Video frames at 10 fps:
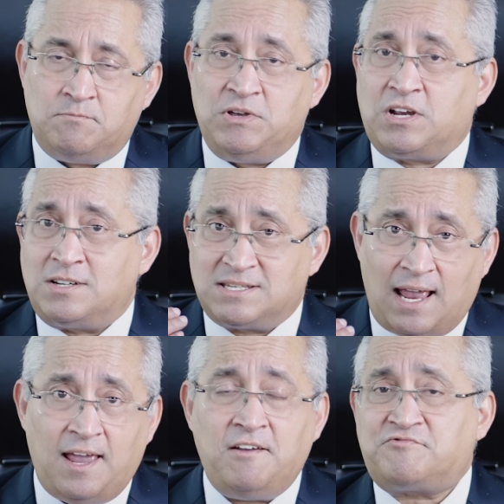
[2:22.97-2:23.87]
Because
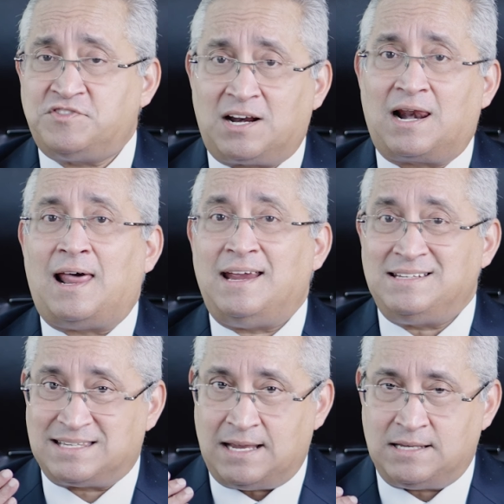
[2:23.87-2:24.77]
if the
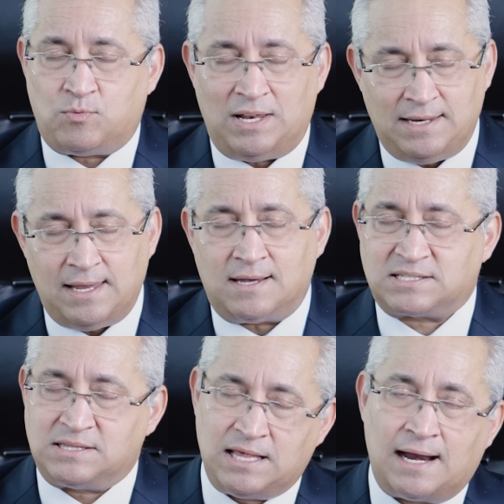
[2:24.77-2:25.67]
client says, well,
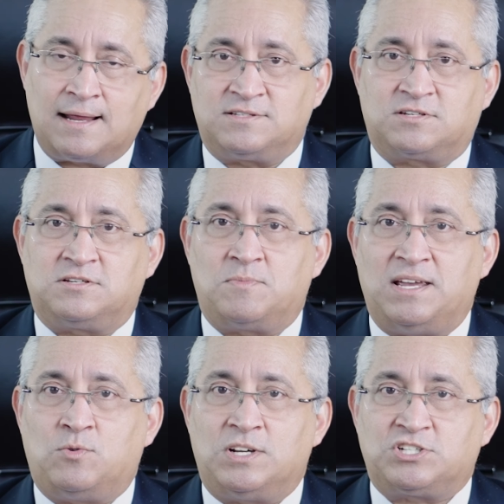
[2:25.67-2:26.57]
yes, that answers my
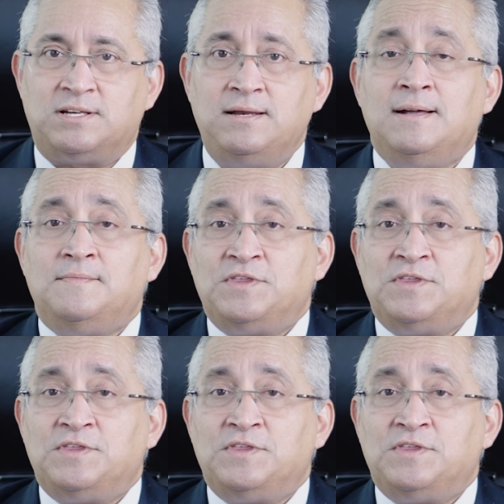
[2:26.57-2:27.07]
question,